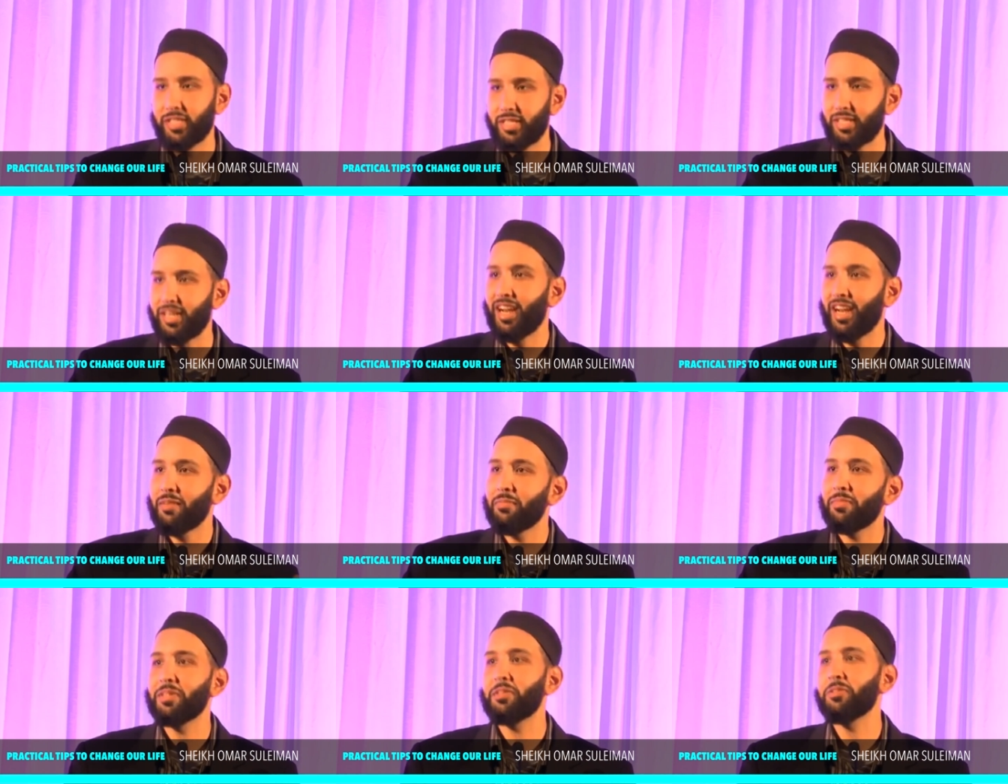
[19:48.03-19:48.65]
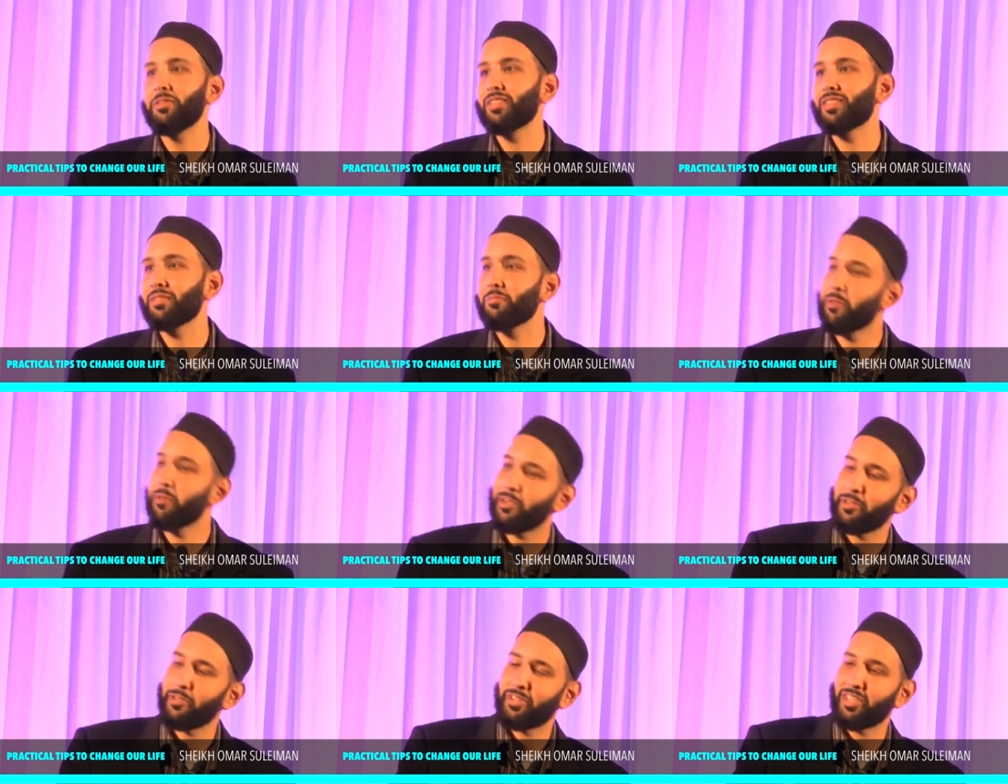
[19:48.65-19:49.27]
Tonight I'm going to be doing some
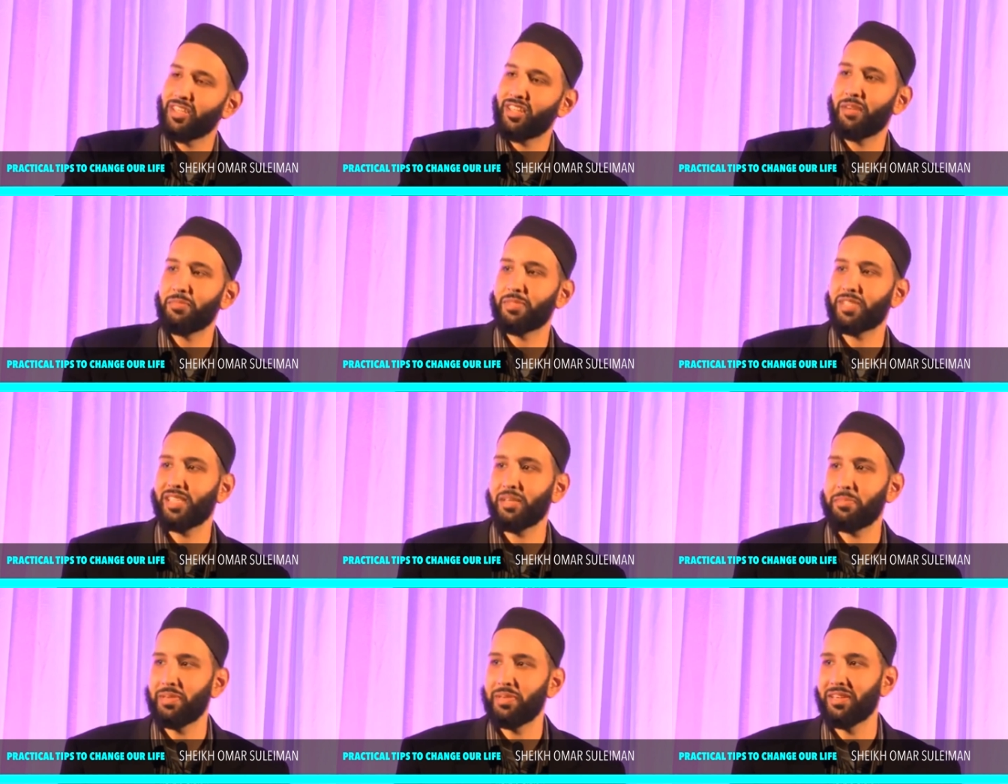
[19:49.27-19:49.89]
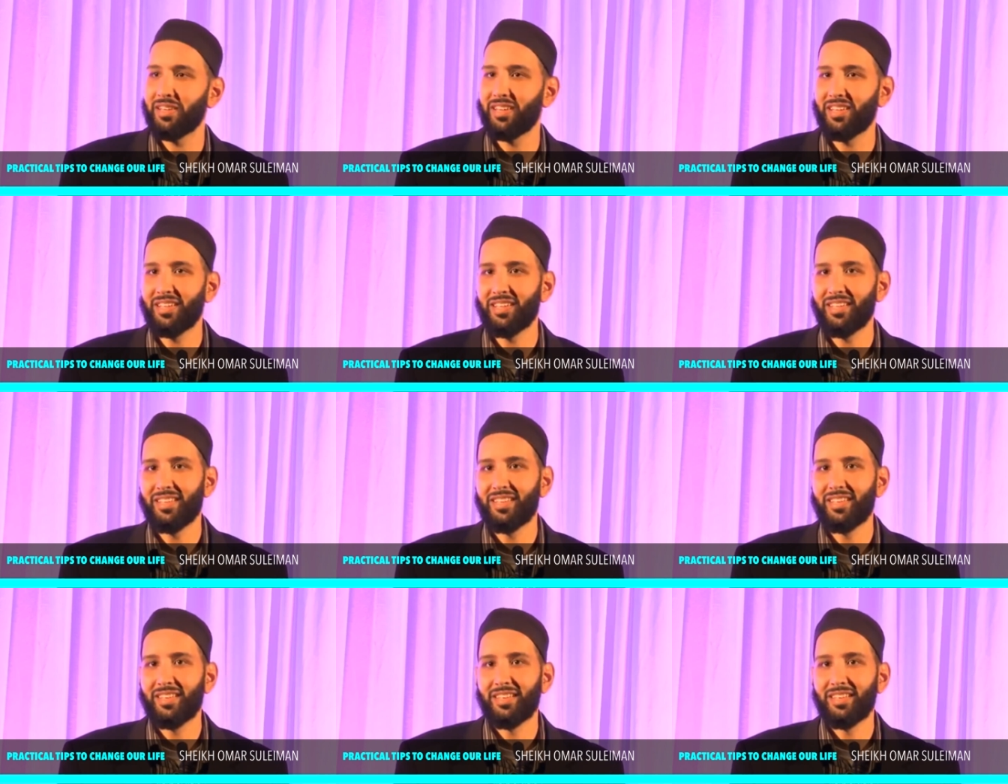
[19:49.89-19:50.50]
work, you can come sleep here.
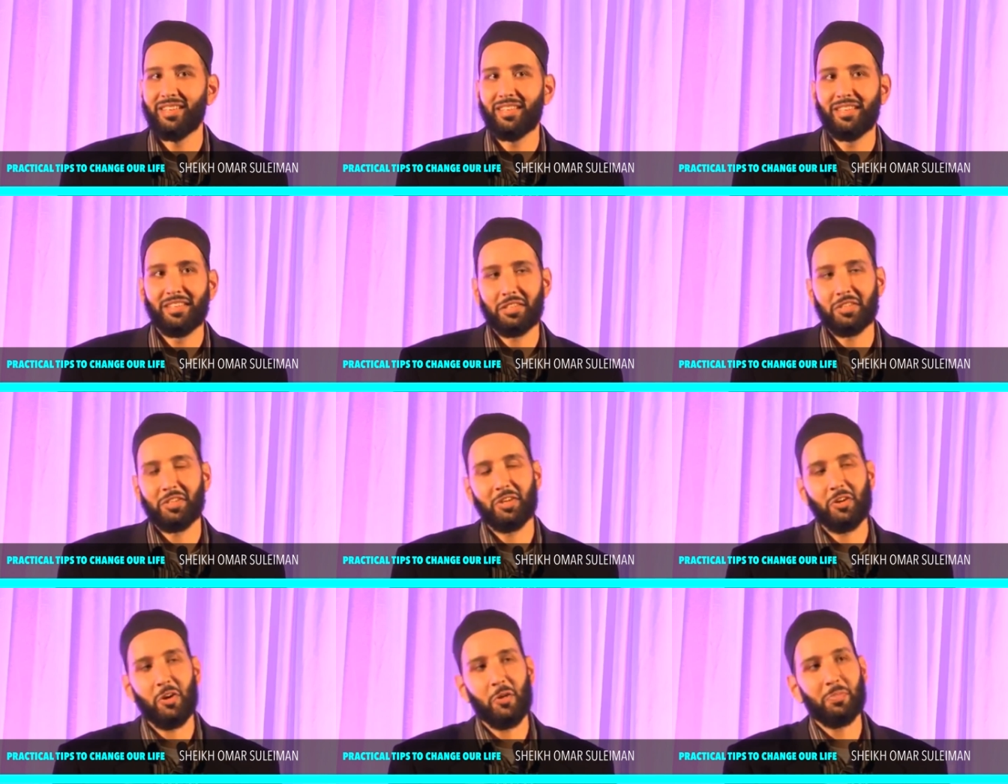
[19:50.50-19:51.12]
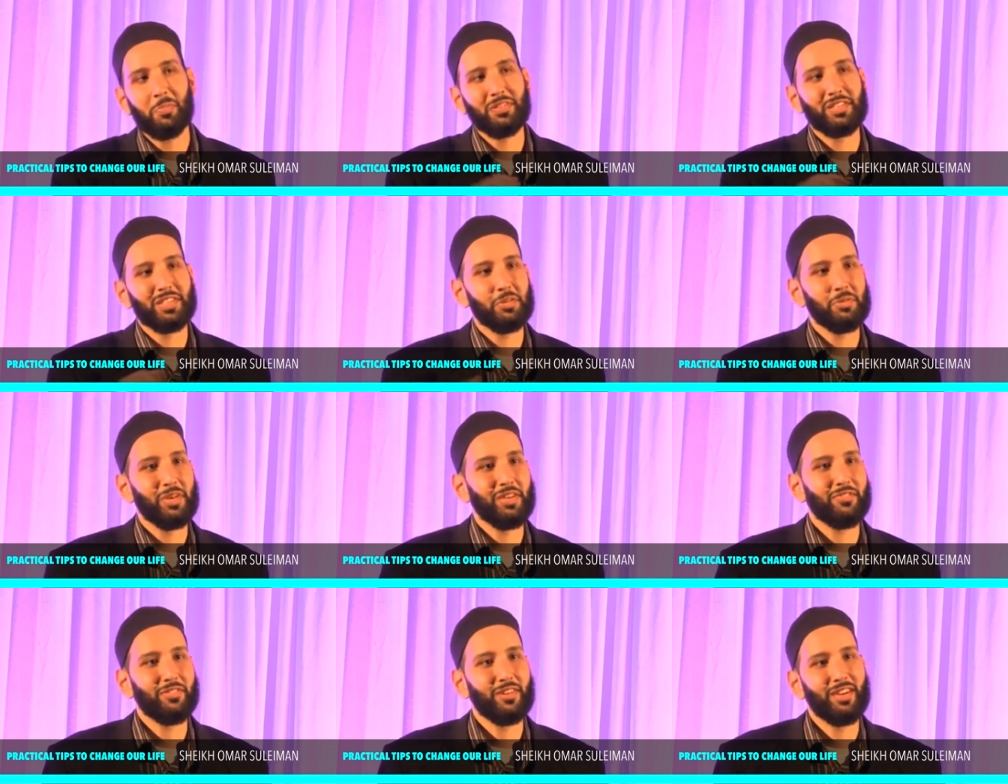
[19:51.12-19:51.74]
So he opens the
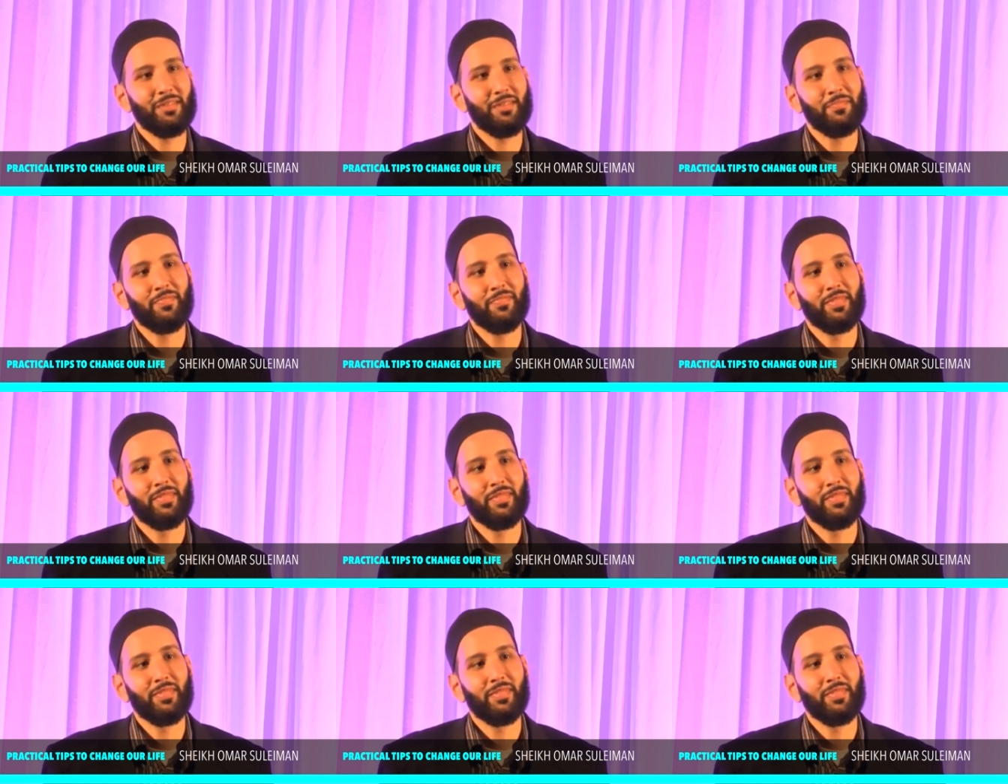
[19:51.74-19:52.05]
way for him.